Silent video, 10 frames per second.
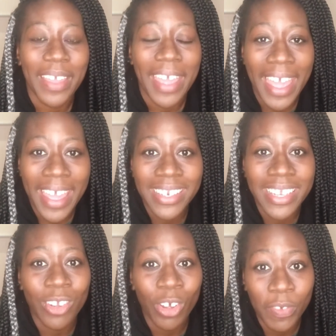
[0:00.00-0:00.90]
And a
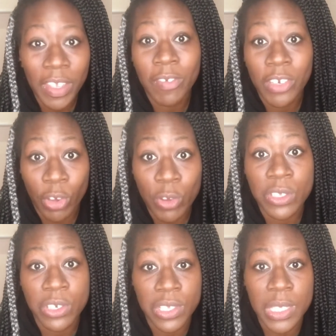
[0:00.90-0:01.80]
lot of effort goes
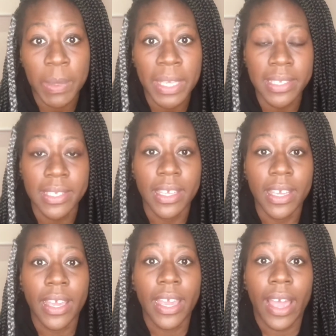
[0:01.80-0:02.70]
into the space.
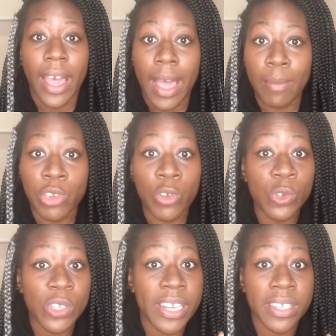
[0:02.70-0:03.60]

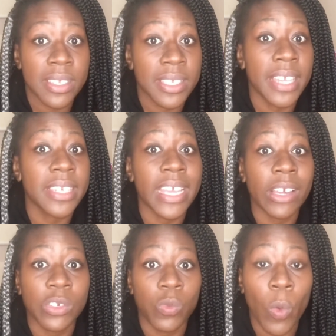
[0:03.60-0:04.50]
Newsletters are sent
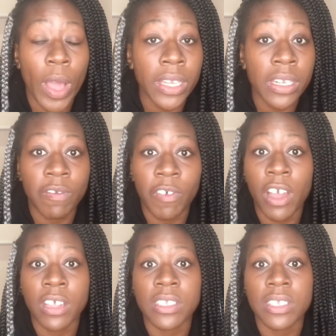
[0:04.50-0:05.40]
out well in
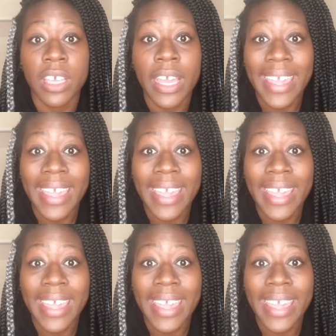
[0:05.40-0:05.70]
advance.